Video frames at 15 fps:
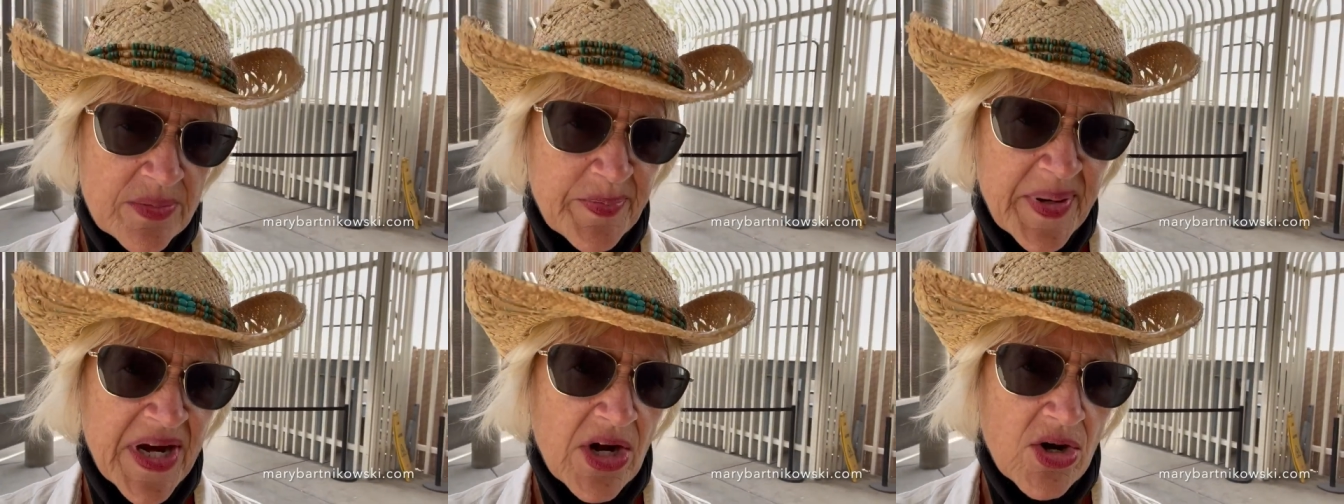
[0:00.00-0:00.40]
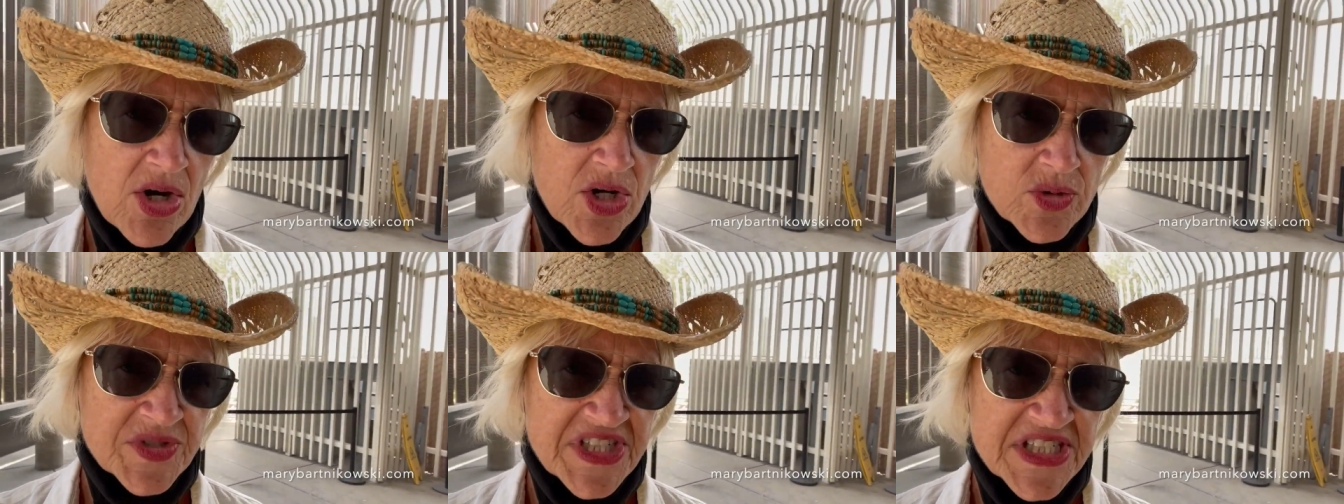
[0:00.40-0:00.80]

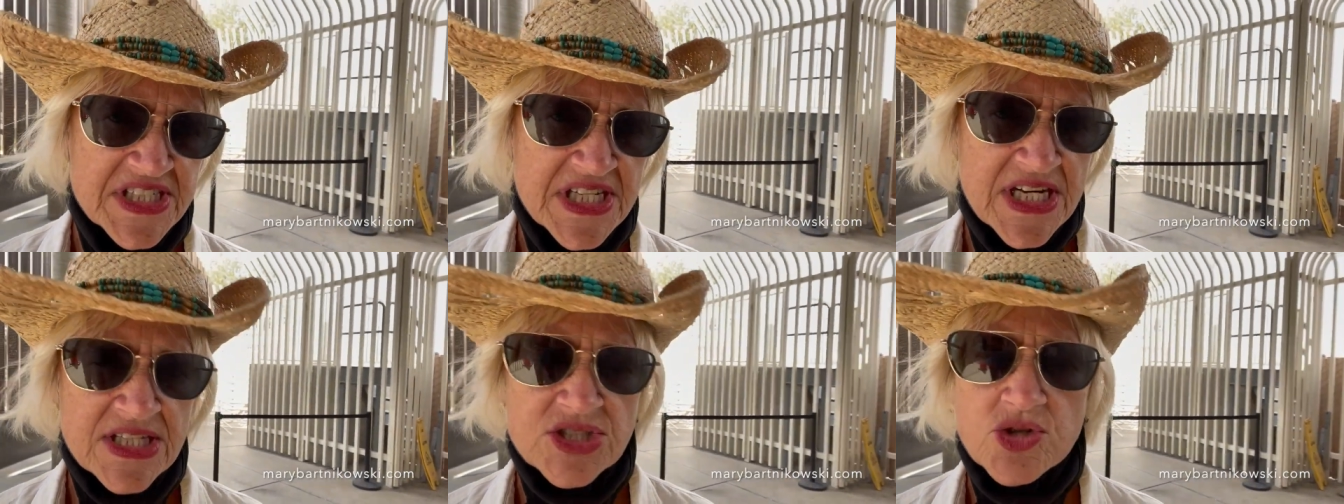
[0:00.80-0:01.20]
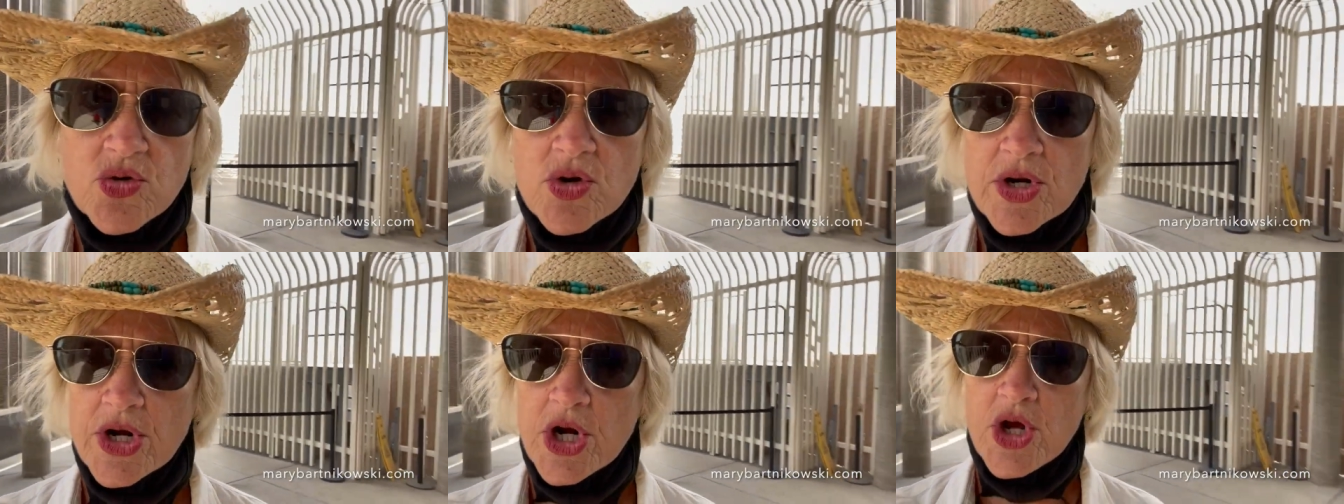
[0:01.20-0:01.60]
Paro
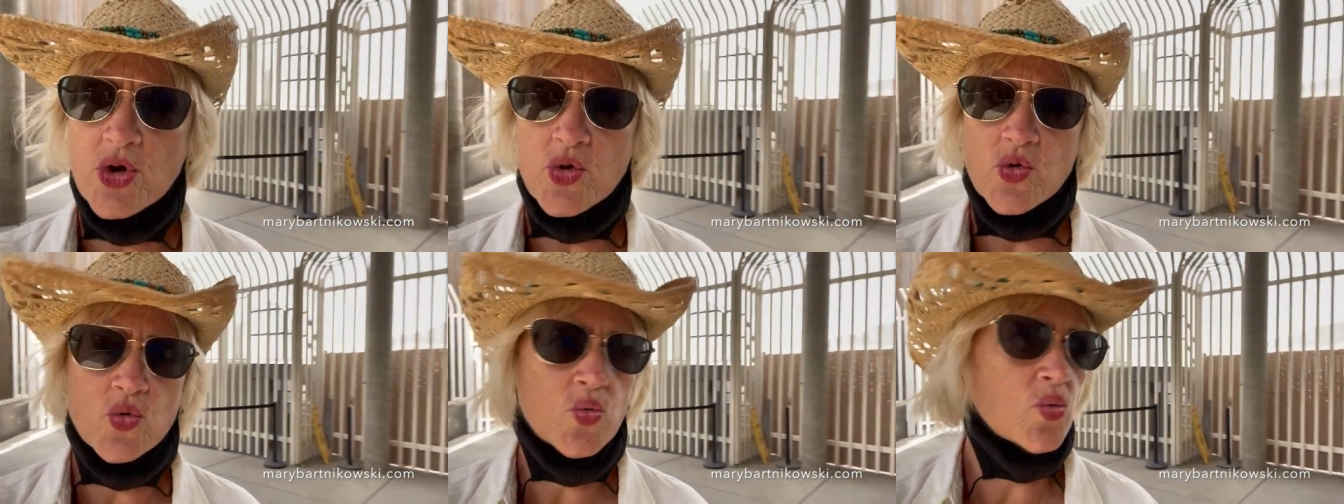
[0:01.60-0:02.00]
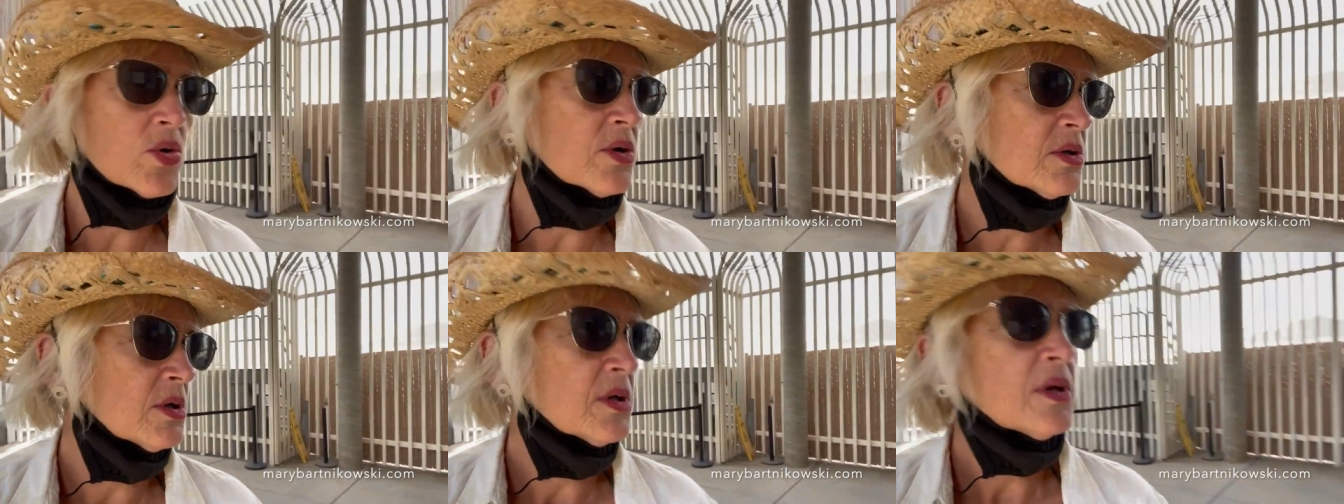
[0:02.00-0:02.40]
detector, no.
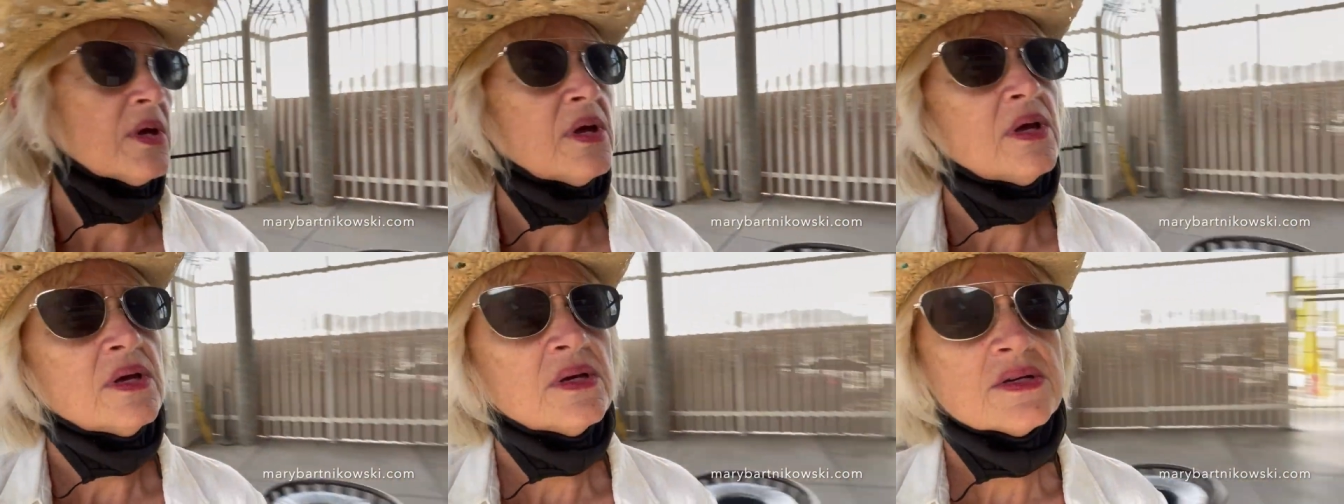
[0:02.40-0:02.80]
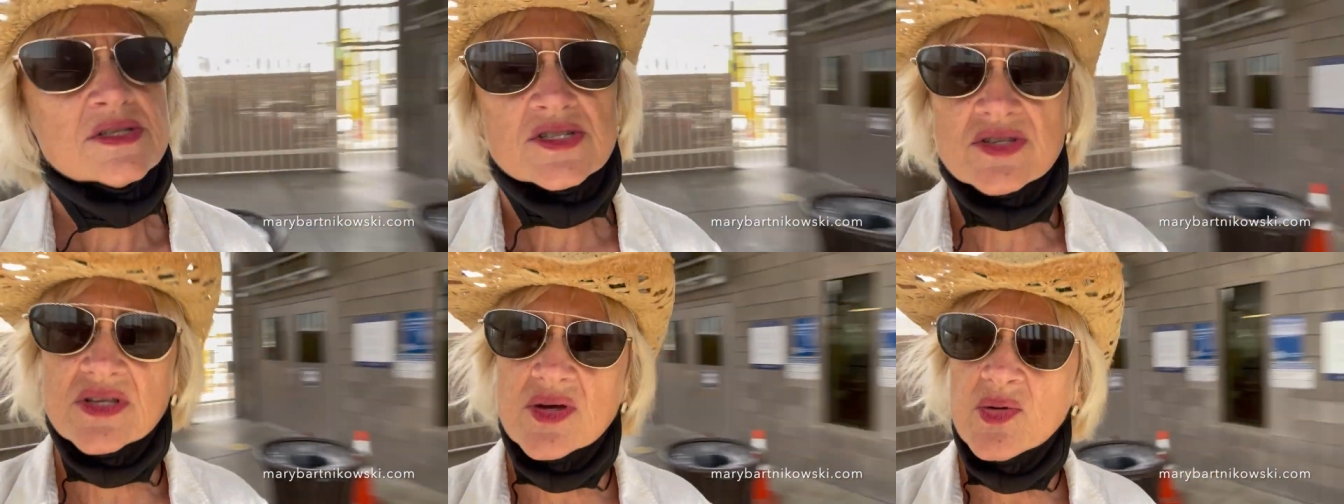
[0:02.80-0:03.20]

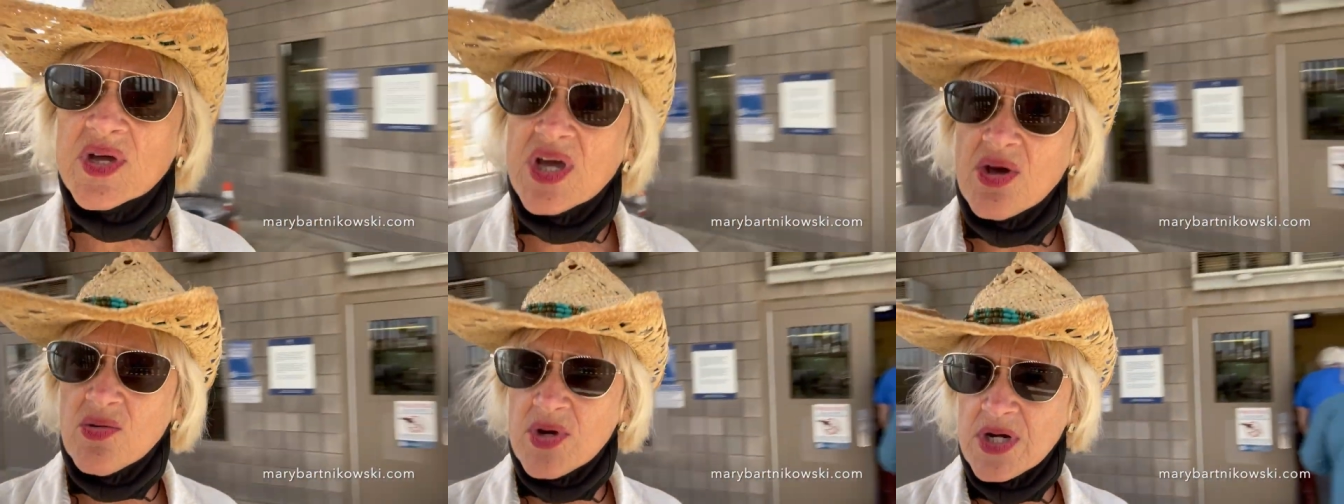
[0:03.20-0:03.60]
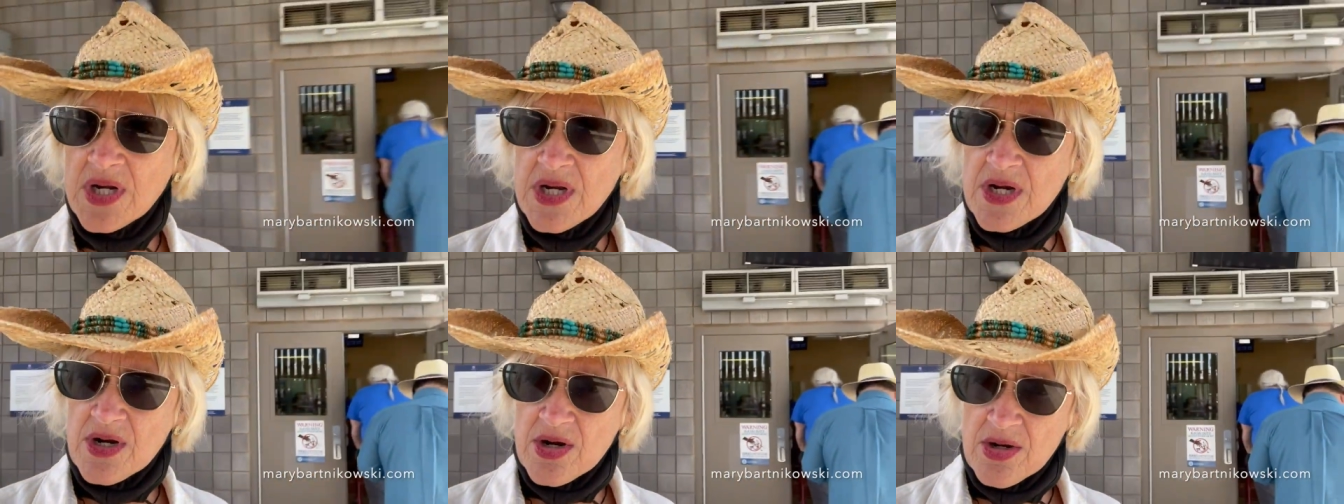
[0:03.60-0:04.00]
So then we go in
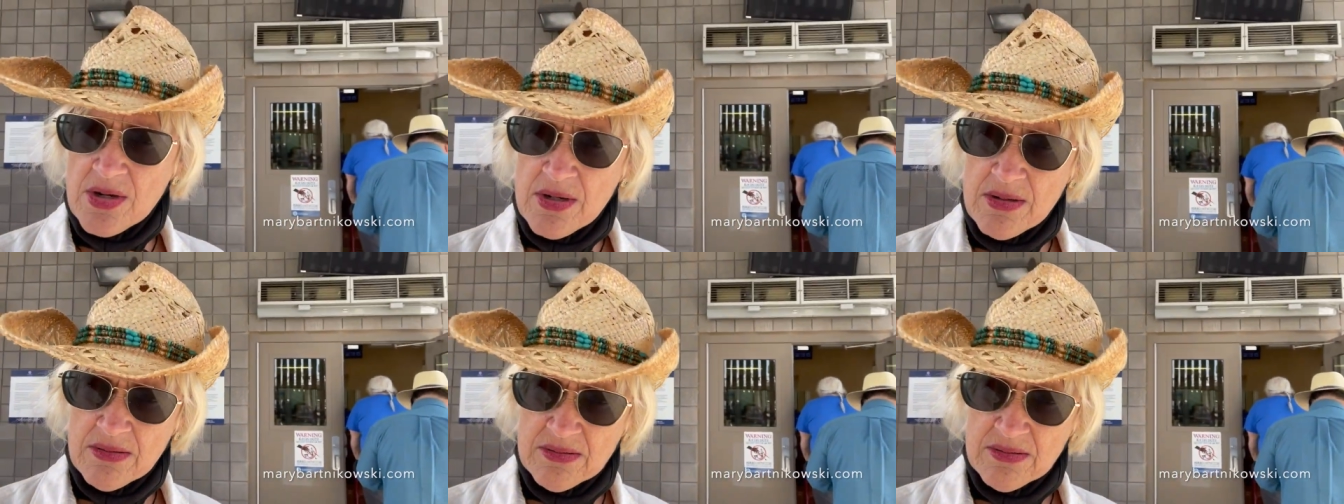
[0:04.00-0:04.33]
here.